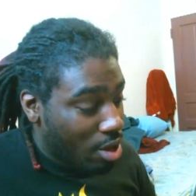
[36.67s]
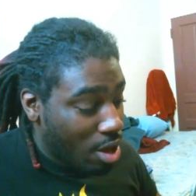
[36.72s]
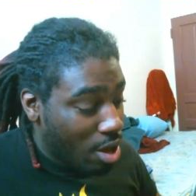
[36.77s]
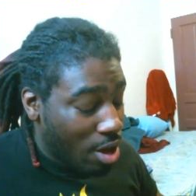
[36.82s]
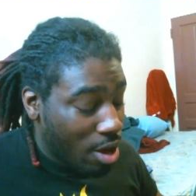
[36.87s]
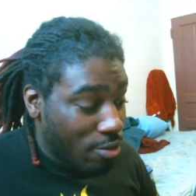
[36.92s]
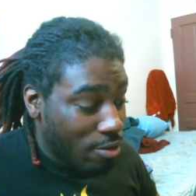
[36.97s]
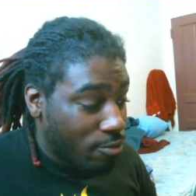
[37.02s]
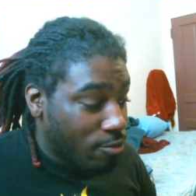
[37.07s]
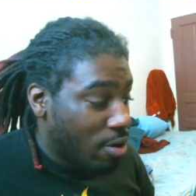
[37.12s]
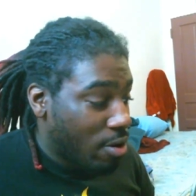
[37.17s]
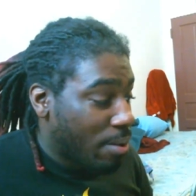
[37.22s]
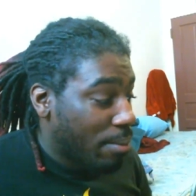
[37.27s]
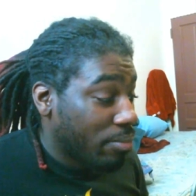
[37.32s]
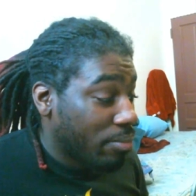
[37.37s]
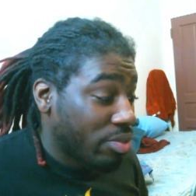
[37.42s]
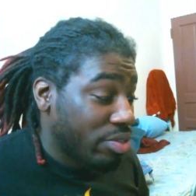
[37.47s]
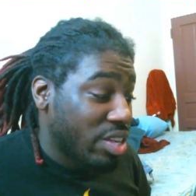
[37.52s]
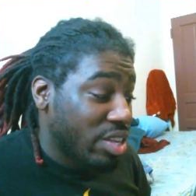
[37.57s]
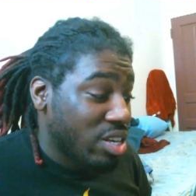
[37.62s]
uh,
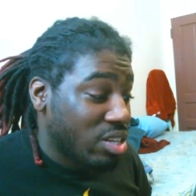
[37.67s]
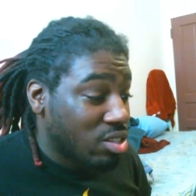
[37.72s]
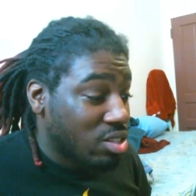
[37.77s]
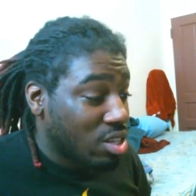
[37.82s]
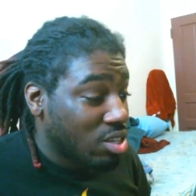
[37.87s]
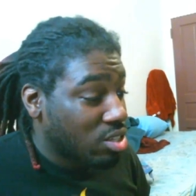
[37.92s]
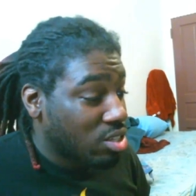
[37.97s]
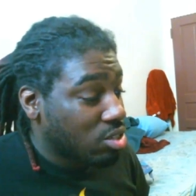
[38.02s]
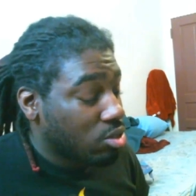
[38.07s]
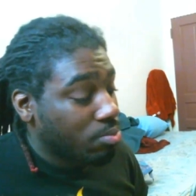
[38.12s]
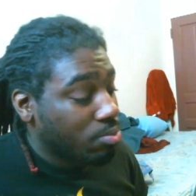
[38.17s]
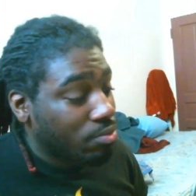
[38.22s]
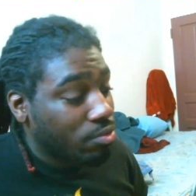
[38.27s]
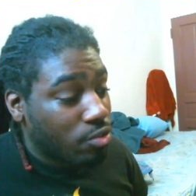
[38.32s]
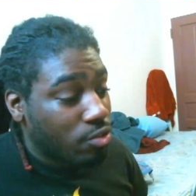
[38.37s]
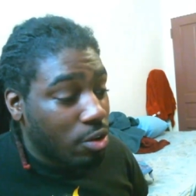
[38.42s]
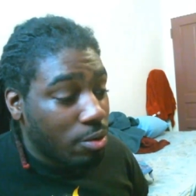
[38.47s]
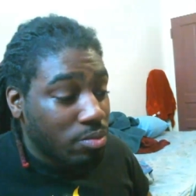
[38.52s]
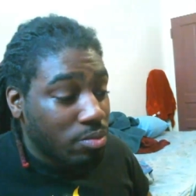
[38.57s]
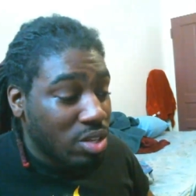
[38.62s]
from these Disney
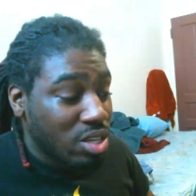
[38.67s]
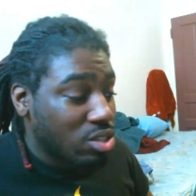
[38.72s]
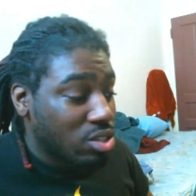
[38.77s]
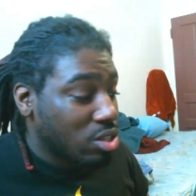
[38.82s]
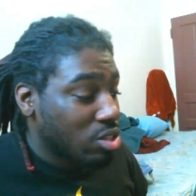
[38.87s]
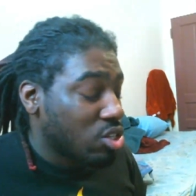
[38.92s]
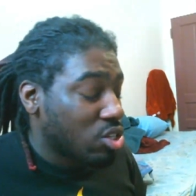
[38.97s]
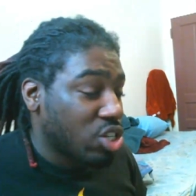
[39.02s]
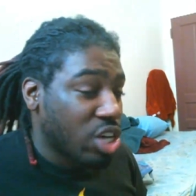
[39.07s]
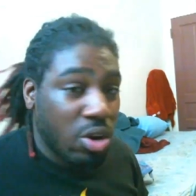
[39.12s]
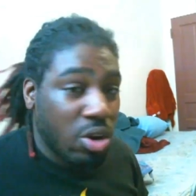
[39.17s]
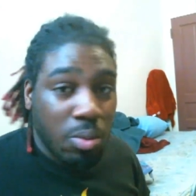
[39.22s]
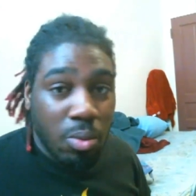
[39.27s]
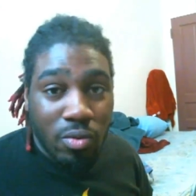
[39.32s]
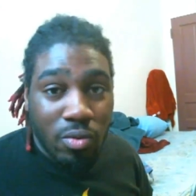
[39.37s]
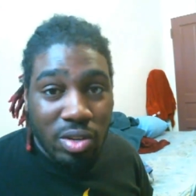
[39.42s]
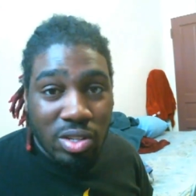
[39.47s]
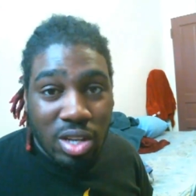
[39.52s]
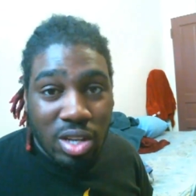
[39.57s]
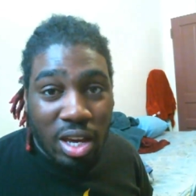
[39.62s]
from these Disney Channel
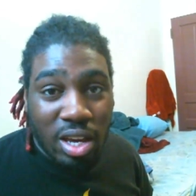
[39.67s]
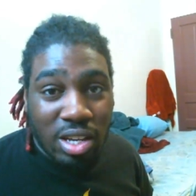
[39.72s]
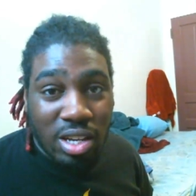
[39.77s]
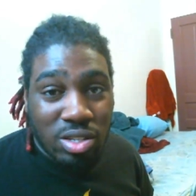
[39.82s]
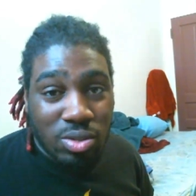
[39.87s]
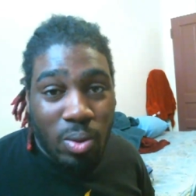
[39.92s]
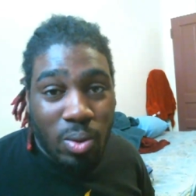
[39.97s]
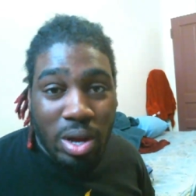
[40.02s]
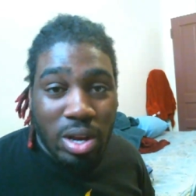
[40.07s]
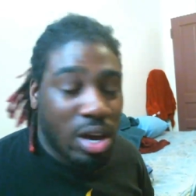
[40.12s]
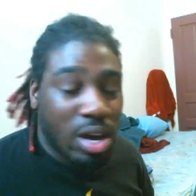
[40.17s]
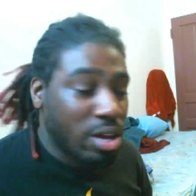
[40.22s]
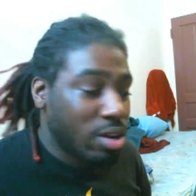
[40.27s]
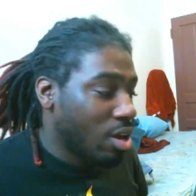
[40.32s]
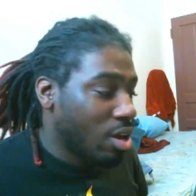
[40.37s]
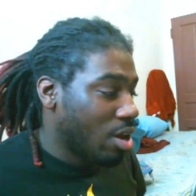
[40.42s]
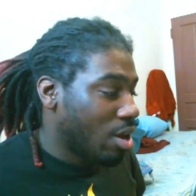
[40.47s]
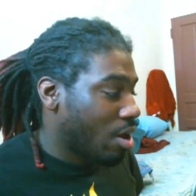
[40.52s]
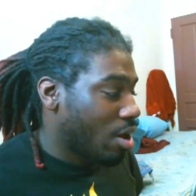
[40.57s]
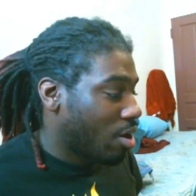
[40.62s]
movies. I guess why not?
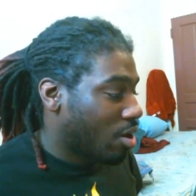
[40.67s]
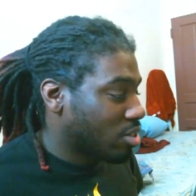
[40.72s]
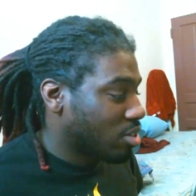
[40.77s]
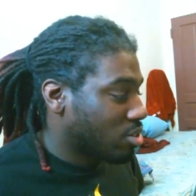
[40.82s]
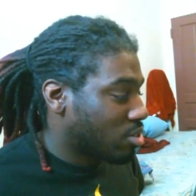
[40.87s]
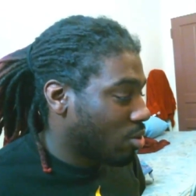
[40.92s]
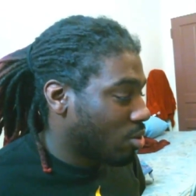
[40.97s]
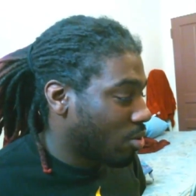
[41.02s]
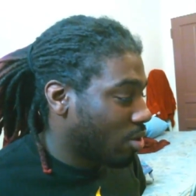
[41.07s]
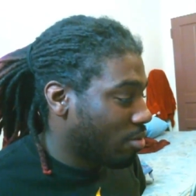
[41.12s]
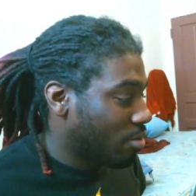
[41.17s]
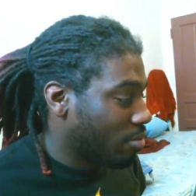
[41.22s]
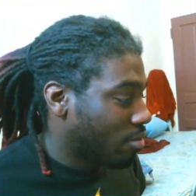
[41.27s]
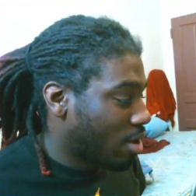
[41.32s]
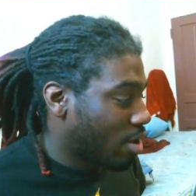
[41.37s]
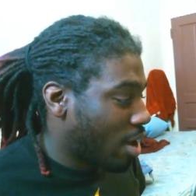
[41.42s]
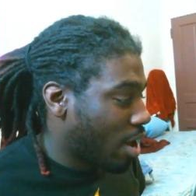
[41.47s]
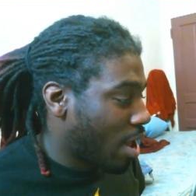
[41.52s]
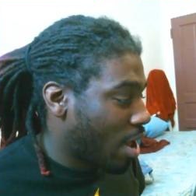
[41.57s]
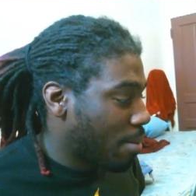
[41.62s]
Let's do it.
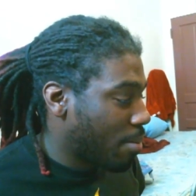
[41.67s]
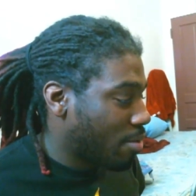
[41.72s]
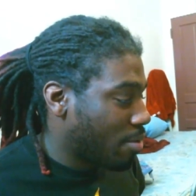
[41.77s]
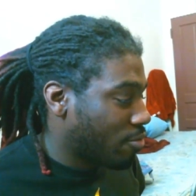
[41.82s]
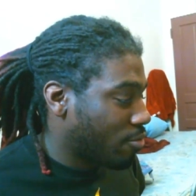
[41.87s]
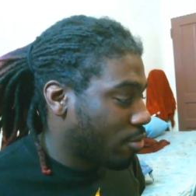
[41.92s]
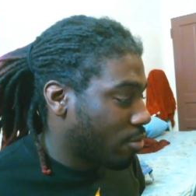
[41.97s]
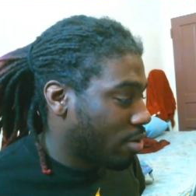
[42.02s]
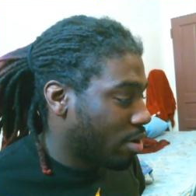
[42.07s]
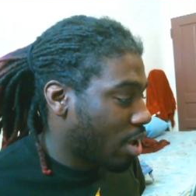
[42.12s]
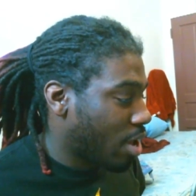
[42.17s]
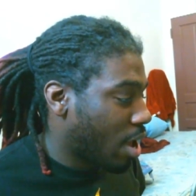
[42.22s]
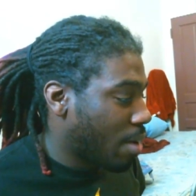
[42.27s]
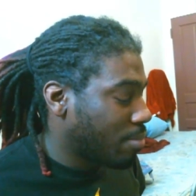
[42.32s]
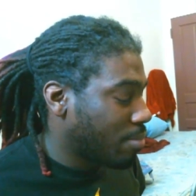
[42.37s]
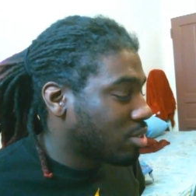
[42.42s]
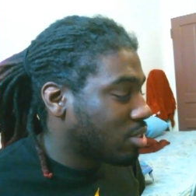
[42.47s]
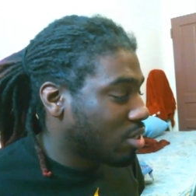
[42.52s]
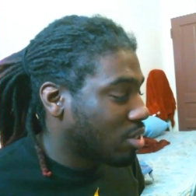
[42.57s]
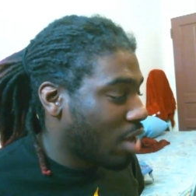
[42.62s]
I'm up for it.
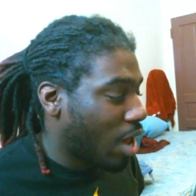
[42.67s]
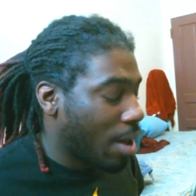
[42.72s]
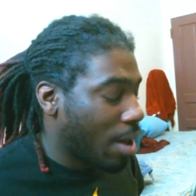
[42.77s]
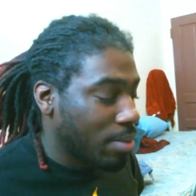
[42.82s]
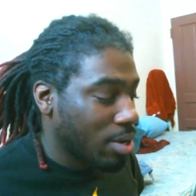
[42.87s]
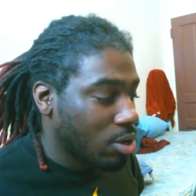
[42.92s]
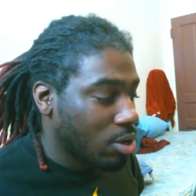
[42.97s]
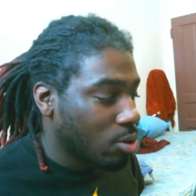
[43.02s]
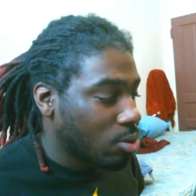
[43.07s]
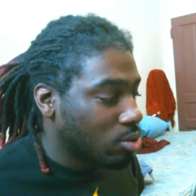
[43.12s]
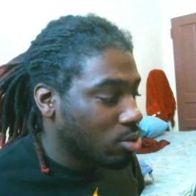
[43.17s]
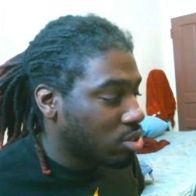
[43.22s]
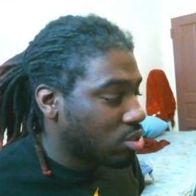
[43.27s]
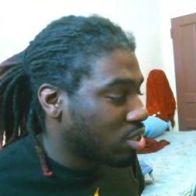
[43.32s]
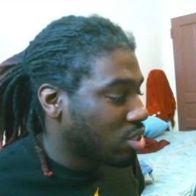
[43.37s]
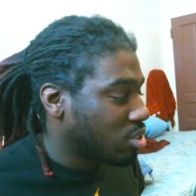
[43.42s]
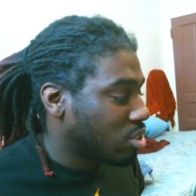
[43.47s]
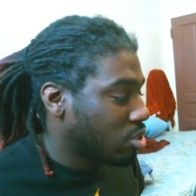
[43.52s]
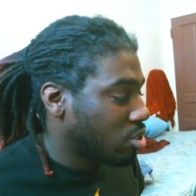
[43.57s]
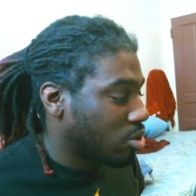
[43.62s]
I'm a I'm a huge
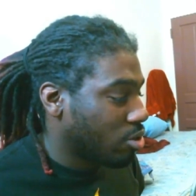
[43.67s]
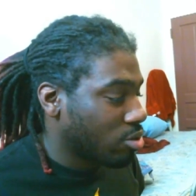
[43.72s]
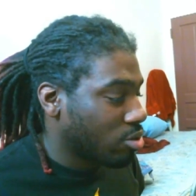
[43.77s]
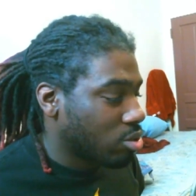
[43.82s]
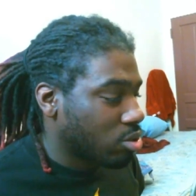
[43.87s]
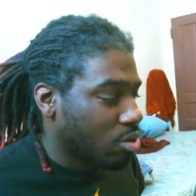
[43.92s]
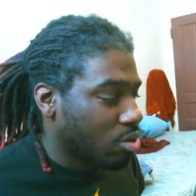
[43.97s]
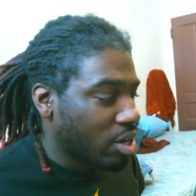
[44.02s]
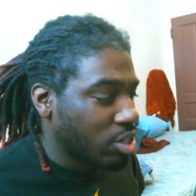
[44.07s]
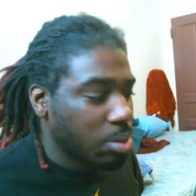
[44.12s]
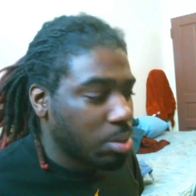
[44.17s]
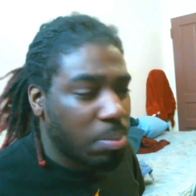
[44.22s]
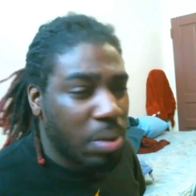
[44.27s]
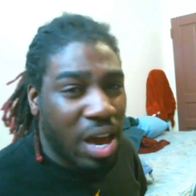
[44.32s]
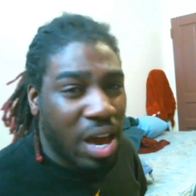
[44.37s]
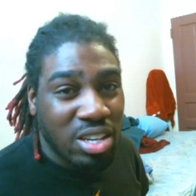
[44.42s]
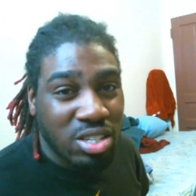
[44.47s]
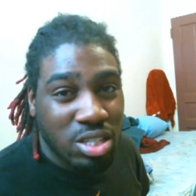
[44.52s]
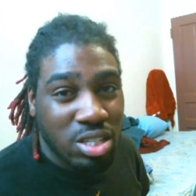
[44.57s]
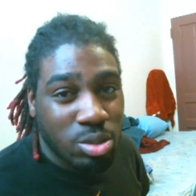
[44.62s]
Disney nerd, so I should
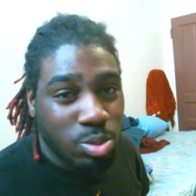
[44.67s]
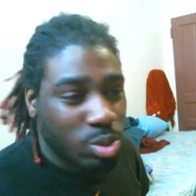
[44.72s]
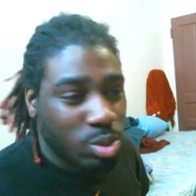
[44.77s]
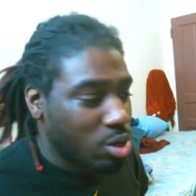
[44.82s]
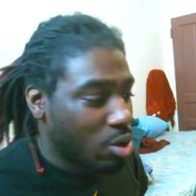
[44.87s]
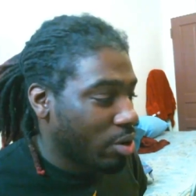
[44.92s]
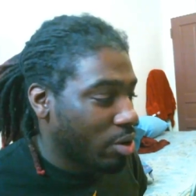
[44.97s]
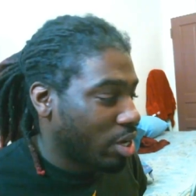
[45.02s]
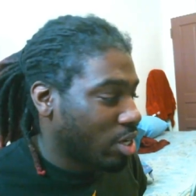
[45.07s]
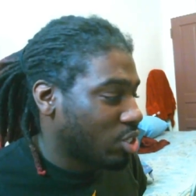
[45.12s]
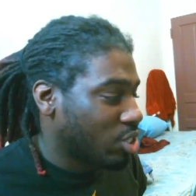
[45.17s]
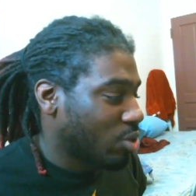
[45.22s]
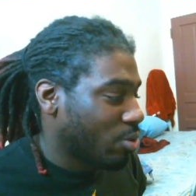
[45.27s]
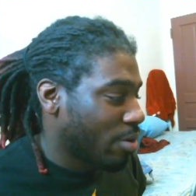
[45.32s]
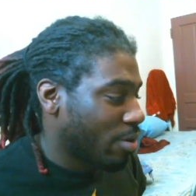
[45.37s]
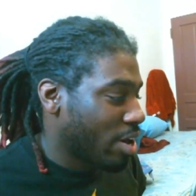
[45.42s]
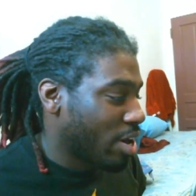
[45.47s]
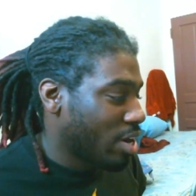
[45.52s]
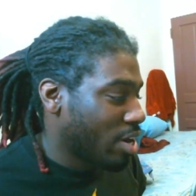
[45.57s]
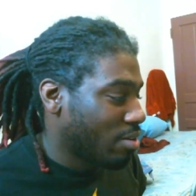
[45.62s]
pass this with no issue,
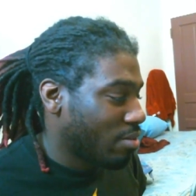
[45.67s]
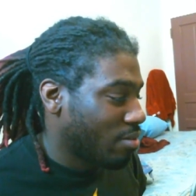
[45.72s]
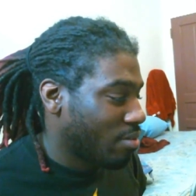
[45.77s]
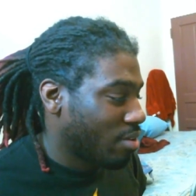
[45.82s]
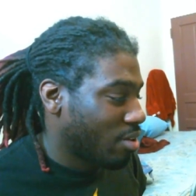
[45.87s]
right?